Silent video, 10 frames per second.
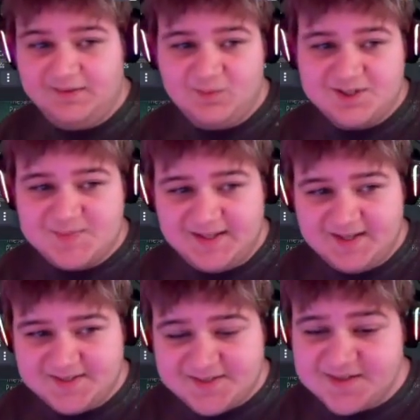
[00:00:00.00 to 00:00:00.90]
worse
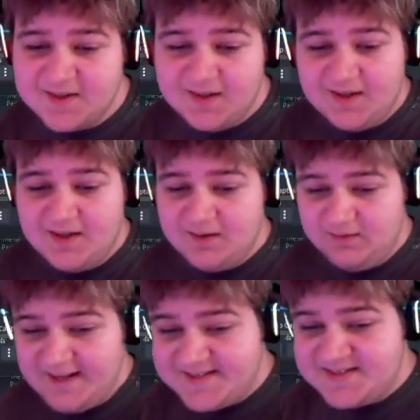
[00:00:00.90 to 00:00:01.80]
because
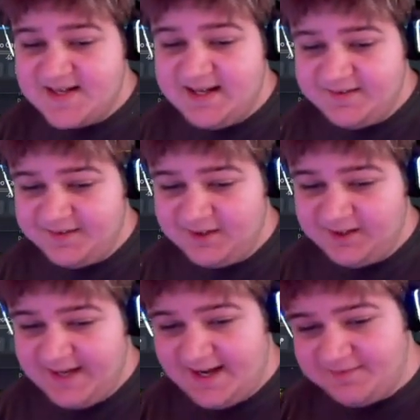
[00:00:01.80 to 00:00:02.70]
less data, they're
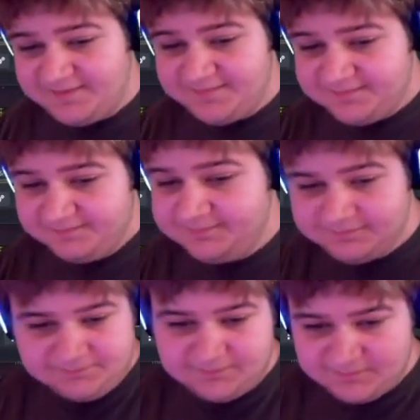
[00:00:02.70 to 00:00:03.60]
going to have
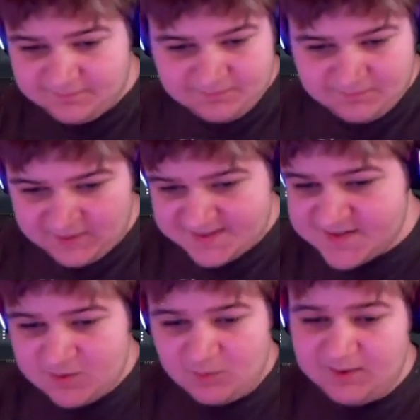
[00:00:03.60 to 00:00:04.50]
less
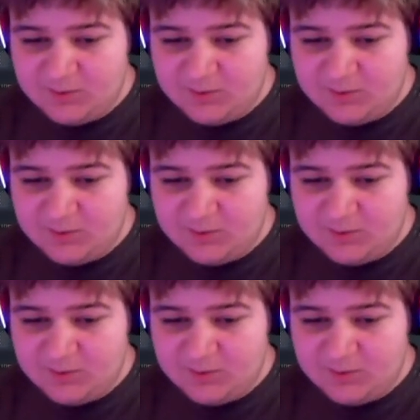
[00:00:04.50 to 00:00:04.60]
to work